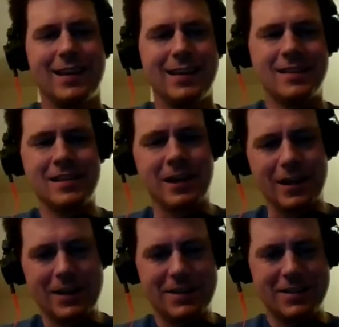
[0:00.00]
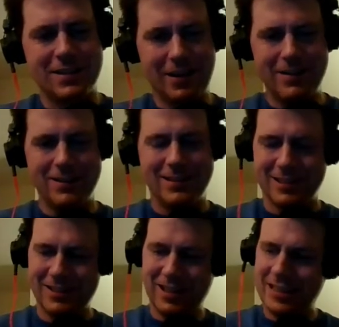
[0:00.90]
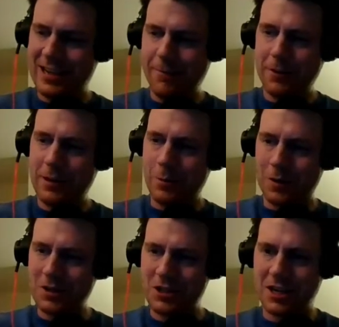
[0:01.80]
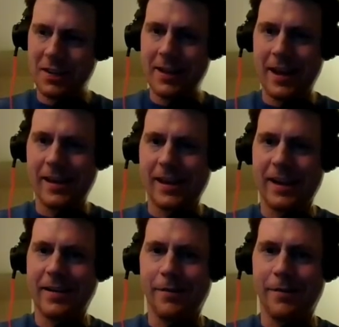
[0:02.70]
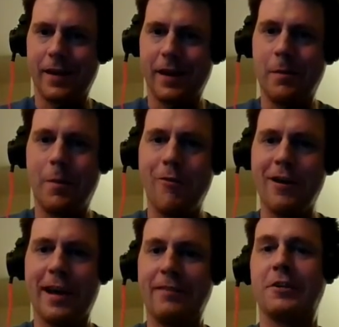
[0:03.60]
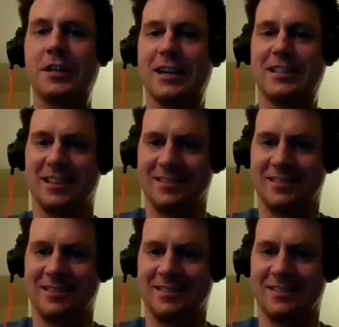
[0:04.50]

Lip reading: It's they definitely weren't selling any kind of in-movie advertising.